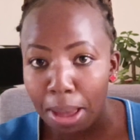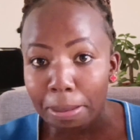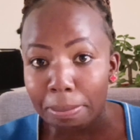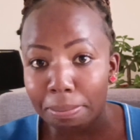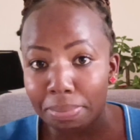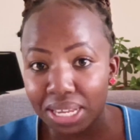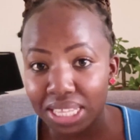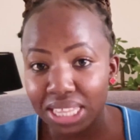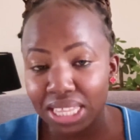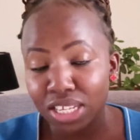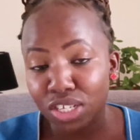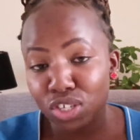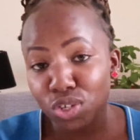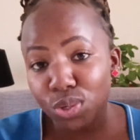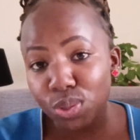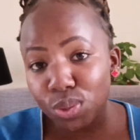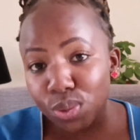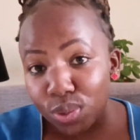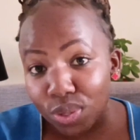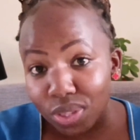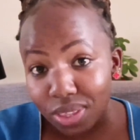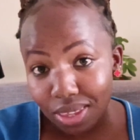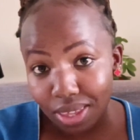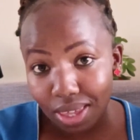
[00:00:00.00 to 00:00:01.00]
But the
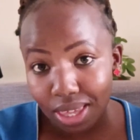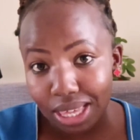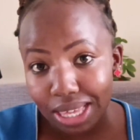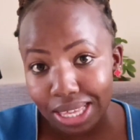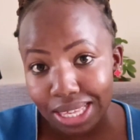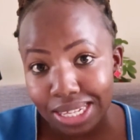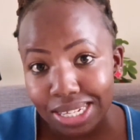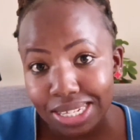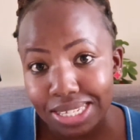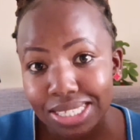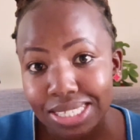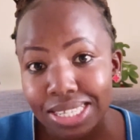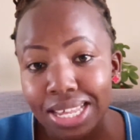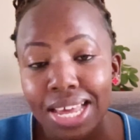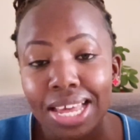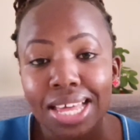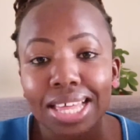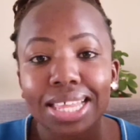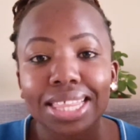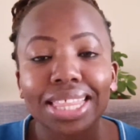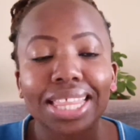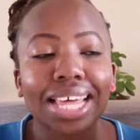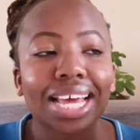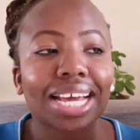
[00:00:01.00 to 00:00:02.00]
truth is
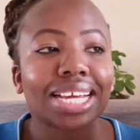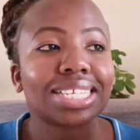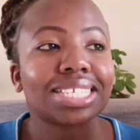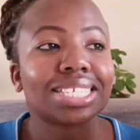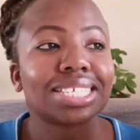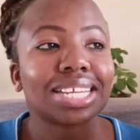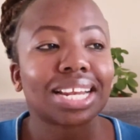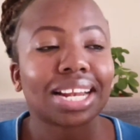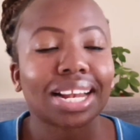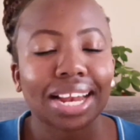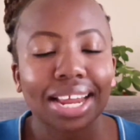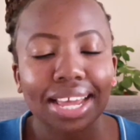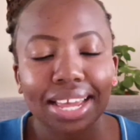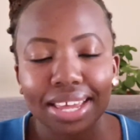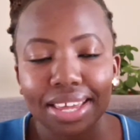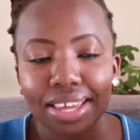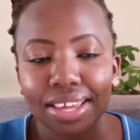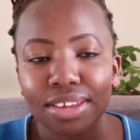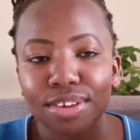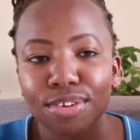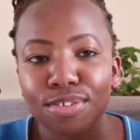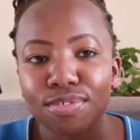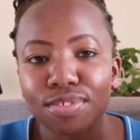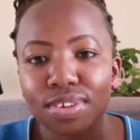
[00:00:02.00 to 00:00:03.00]
that
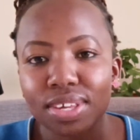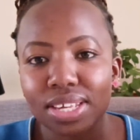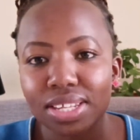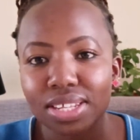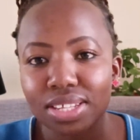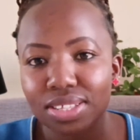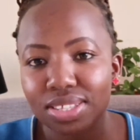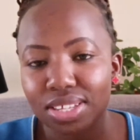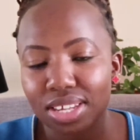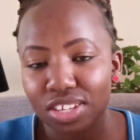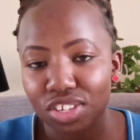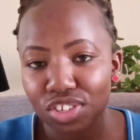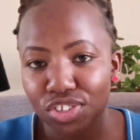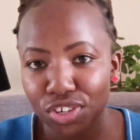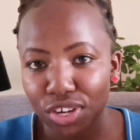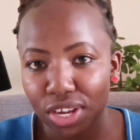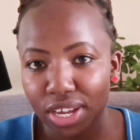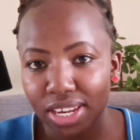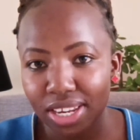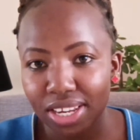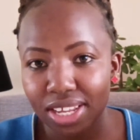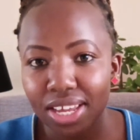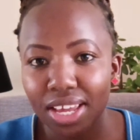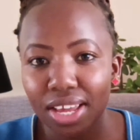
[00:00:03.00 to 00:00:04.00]
life is a
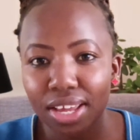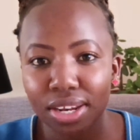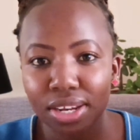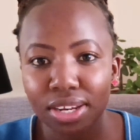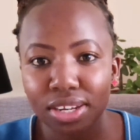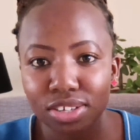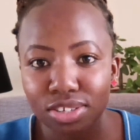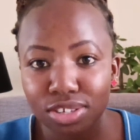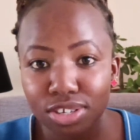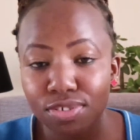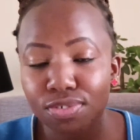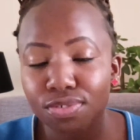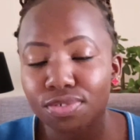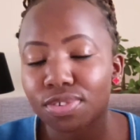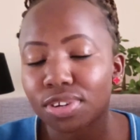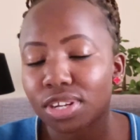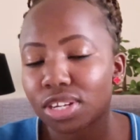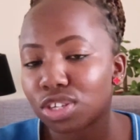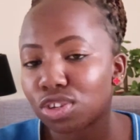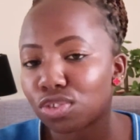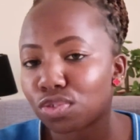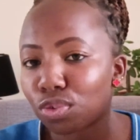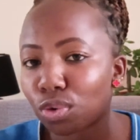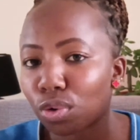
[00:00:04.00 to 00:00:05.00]
journey and
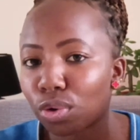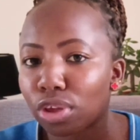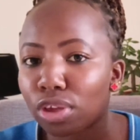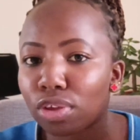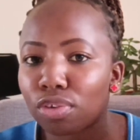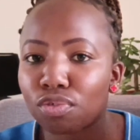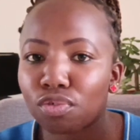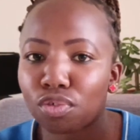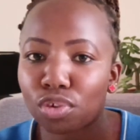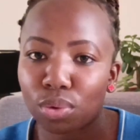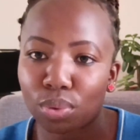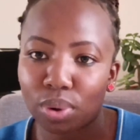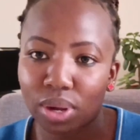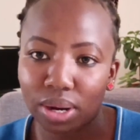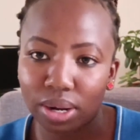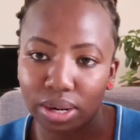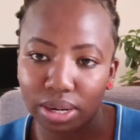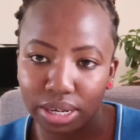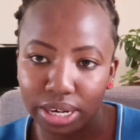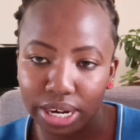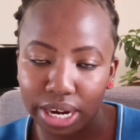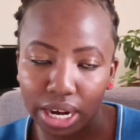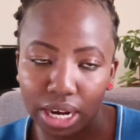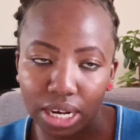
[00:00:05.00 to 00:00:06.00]
different for everyone,
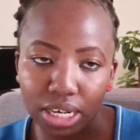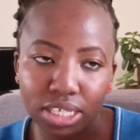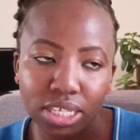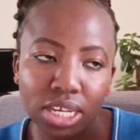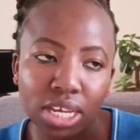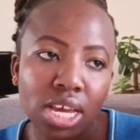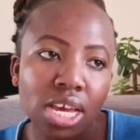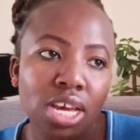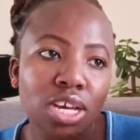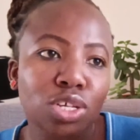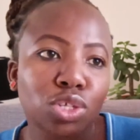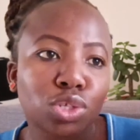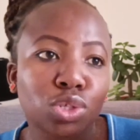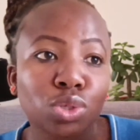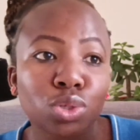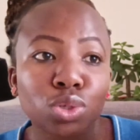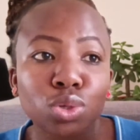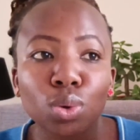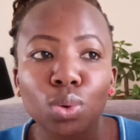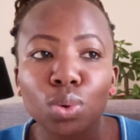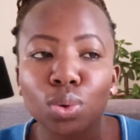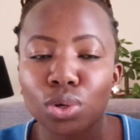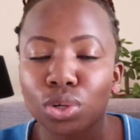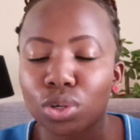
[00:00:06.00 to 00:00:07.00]
right?
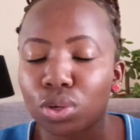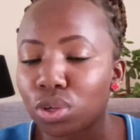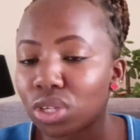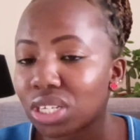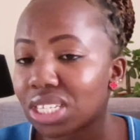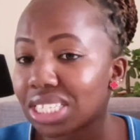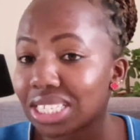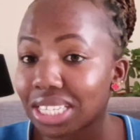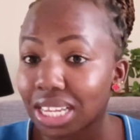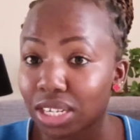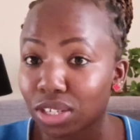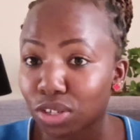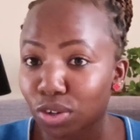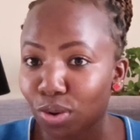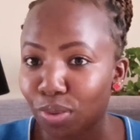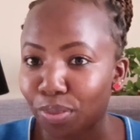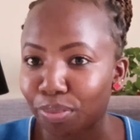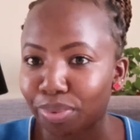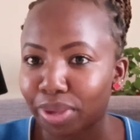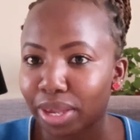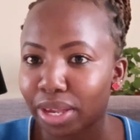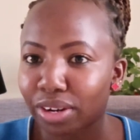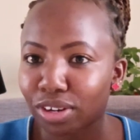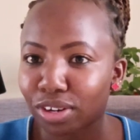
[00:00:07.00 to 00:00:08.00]
So don't start
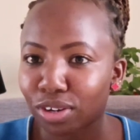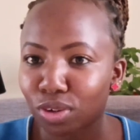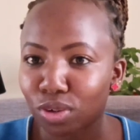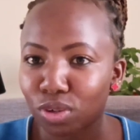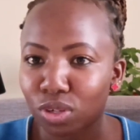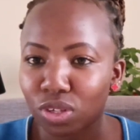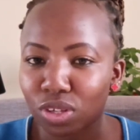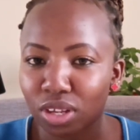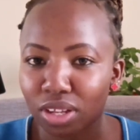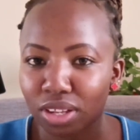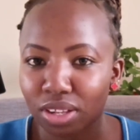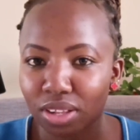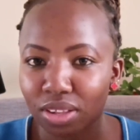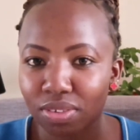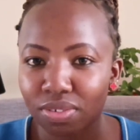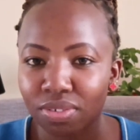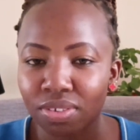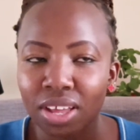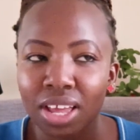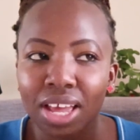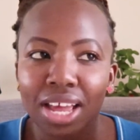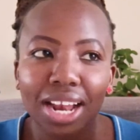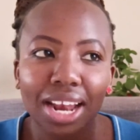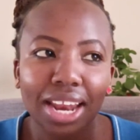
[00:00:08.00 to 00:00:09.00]
comparing yourself.
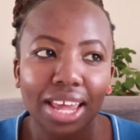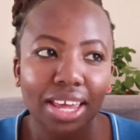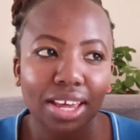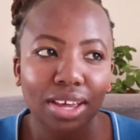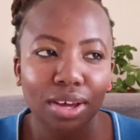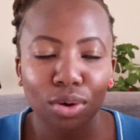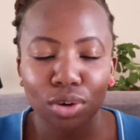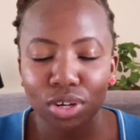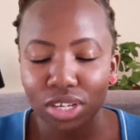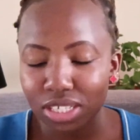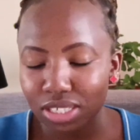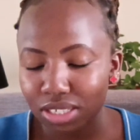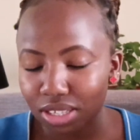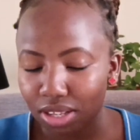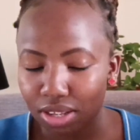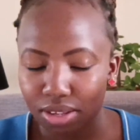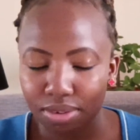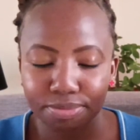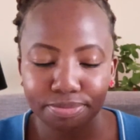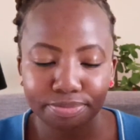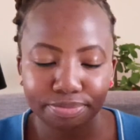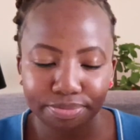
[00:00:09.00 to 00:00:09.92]
Like, honestly,